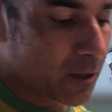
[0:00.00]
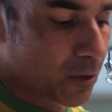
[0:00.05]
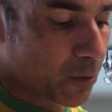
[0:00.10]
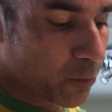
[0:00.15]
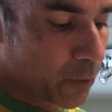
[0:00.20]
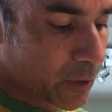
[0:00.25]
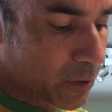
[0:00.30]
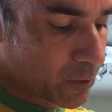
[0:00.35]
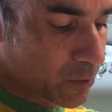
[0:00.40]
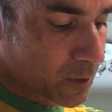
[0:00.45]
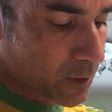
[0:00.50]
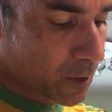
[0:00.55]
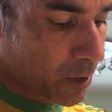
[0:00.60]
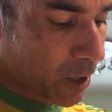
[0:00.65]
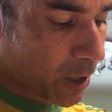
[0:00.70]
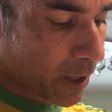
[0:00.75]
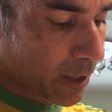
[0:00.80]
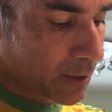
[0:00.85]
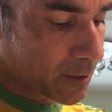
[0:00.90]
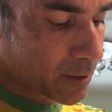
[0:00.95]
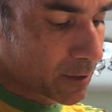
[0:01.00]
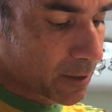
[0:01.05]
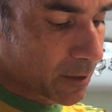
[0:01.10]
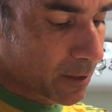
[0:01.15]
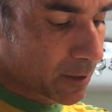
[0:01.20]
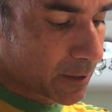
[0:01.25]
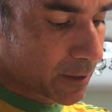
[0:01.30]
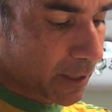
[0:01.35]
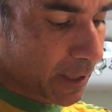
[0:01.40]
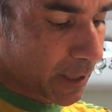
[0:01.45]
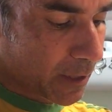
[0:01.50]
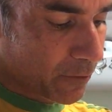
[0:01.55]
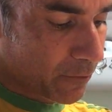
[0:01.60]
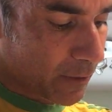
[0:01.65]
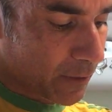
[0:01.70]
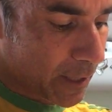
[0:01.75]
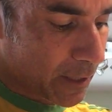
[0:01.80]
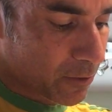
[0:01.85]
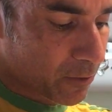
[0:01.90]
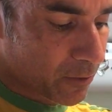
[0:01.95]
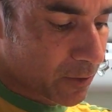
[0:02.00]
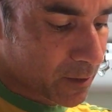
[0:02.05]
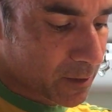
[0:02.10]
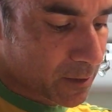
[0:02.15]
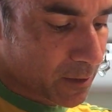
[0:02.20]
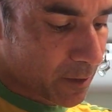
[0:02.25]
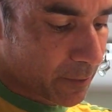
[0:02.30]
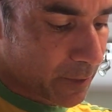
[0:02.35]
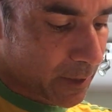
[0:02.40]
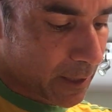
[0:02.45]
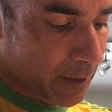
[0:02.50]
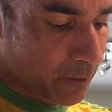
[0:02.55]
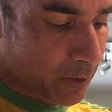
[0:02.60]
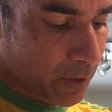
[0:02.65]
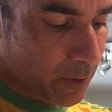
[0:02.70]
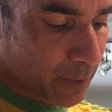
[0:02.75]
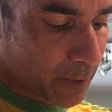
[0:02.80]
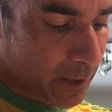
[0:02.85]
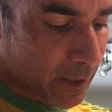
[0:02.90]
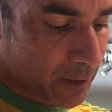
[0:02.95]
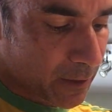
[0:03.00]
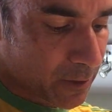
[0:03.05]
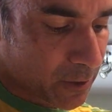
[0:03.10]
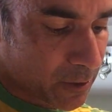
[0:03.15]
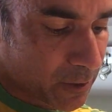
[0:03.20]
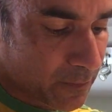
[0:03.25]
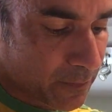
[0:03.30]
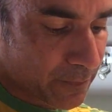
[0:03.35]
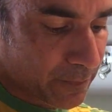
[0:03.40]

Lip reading: We use dots to indicate a vector that's coming out of the page.